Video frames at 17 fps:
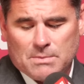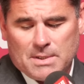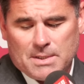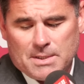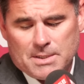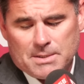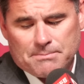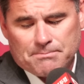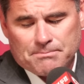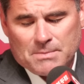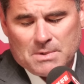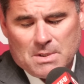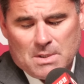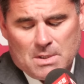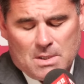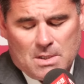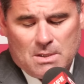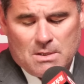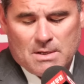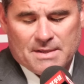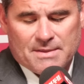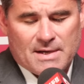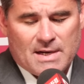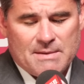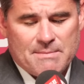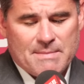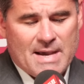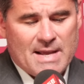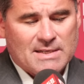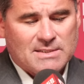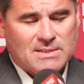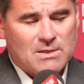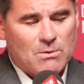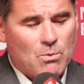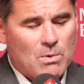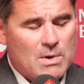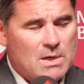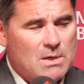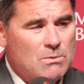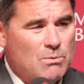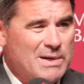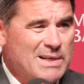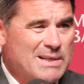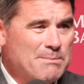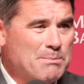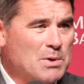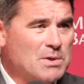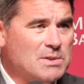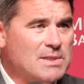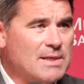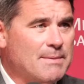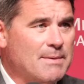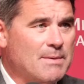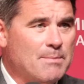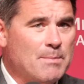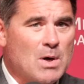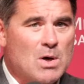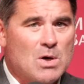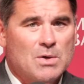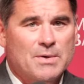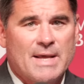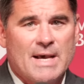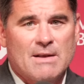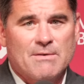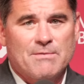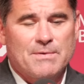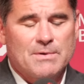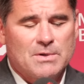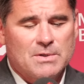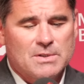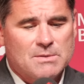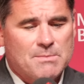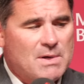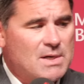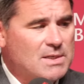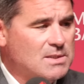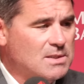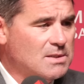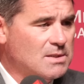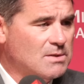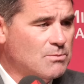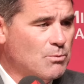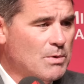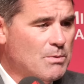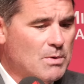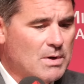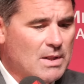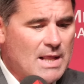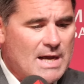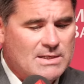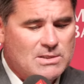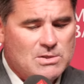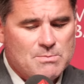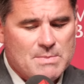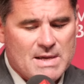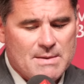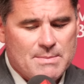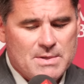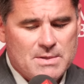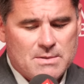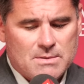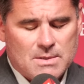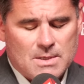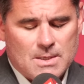you know, I thought he managed it well. We didn't push the ball downfield as much as we would have liked to, maybe.